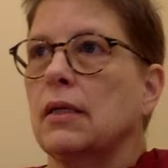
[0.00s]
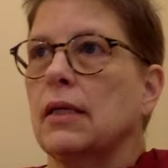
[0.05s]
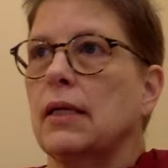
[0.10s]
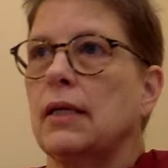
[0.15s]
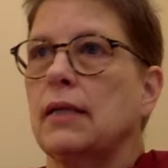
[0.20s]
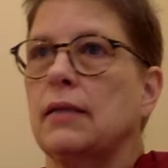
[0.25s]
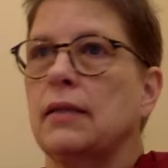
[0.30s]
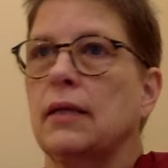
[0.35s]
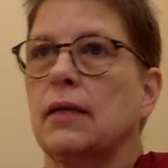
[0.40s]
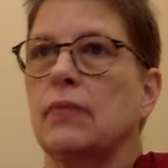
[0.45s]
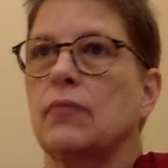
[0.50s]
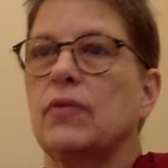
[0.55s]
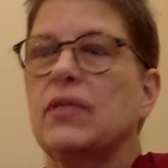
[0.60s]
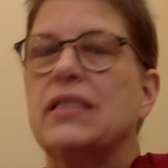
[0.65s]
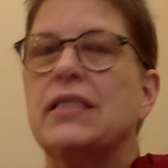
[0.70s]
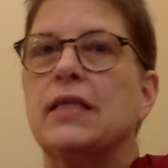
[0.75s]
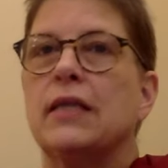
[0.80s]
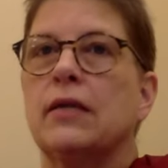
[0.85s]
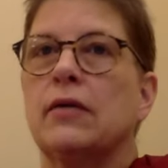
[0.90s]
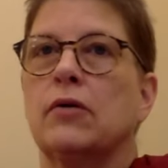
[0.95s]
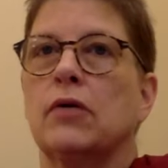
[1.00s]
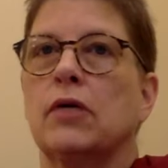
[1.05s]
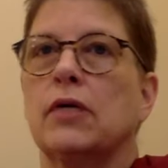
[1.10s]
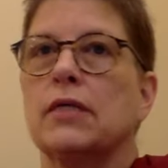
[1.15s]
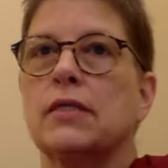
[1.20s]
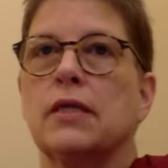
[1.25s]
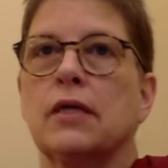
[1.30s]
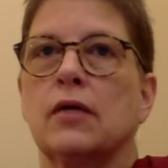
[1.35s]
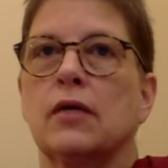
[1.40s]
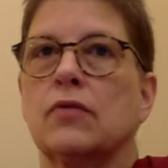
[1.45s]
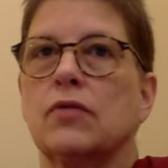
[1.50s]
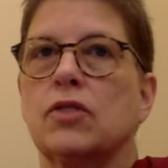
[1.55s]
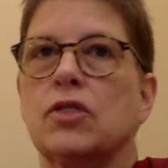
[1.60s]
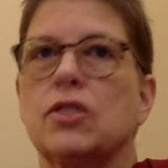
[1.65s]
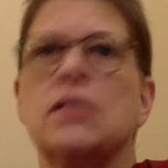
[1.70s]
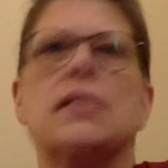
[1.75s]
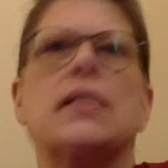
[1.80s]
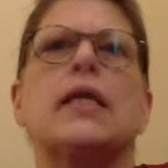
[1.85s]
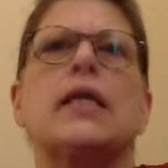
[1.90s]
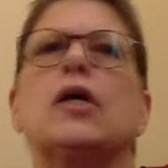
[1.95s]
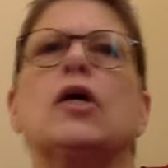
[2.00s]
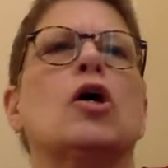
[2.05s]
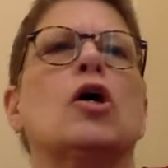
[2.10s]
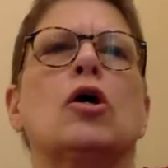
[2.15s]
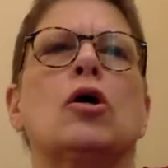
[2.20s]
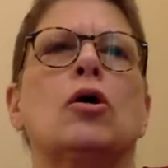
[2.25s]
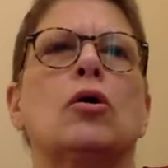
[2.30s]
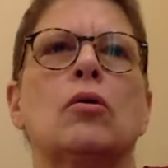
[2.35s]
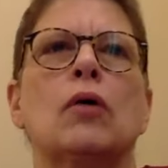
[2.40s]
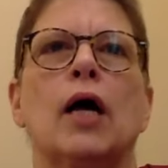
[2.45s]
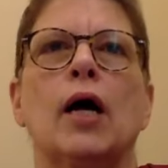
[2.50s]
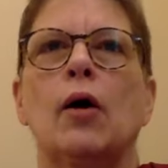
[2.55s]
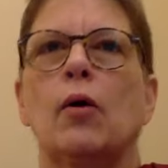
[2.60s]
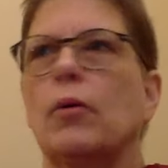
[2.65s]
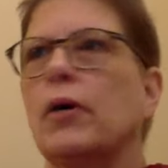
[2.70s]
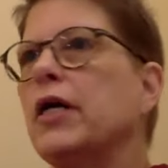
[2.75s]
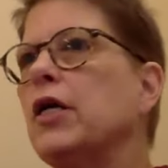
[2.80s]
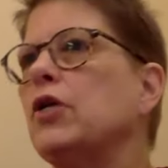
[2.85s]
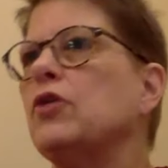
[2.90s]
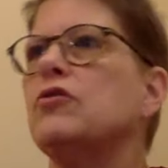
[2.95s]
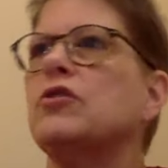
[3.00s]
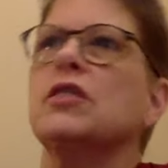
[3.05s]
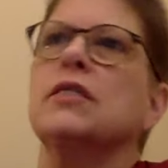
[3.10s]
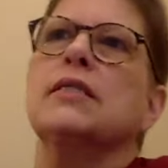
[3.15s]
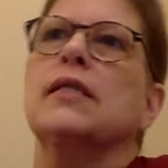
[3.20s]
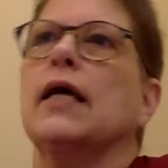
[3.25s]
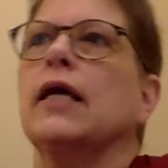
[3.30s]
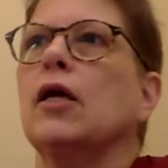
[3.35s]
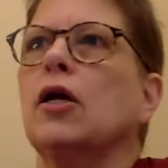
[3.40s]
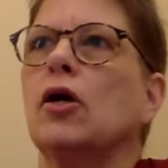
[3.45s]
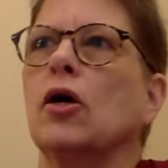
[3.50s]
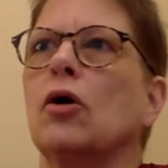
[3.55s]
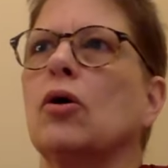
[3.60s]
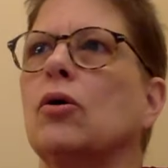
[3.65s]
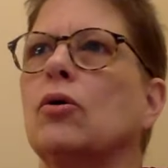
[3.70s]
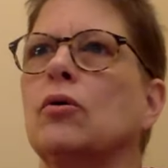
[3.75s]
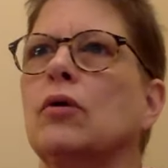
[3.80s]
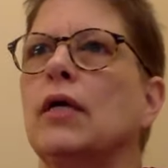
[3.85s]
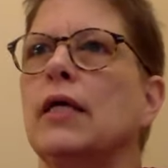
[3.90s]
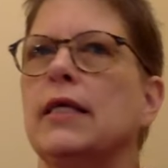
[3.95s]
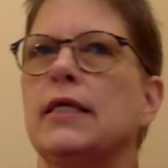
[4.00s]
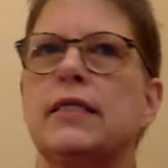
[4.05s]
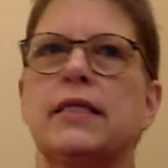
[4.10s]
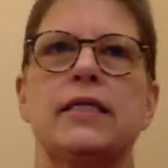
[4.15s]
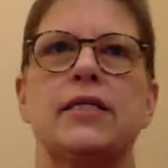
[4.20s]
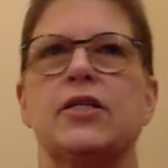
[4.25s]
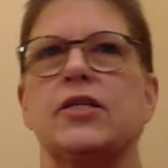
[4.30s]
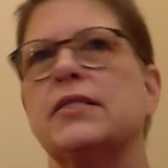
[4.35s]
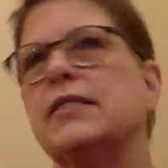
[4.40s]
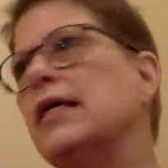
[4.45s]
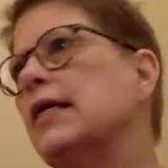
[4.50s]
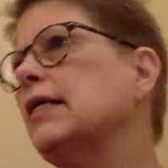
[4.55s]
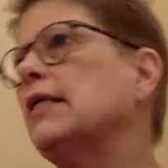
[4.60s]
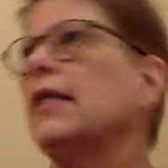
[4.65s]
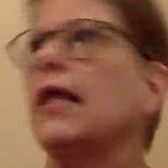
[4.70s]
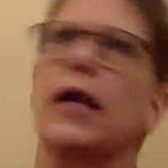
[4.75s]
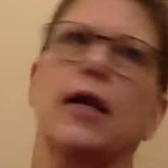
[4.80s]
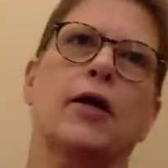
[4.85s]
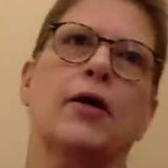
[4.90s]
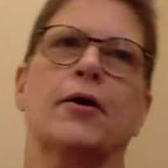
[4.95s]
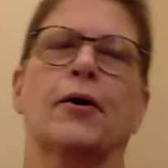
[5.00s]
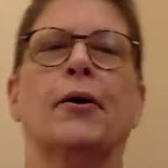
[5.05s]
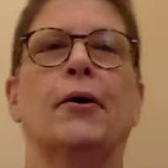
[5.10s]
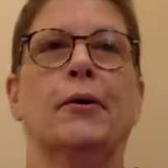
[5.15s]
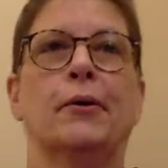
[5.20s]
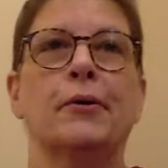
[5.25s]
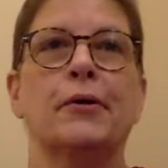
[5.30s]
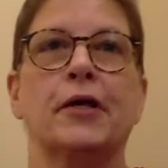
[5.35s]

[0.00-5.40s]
And then we say to ourselves, just let it go. Why don't you just let it go? Teaching say to let it go.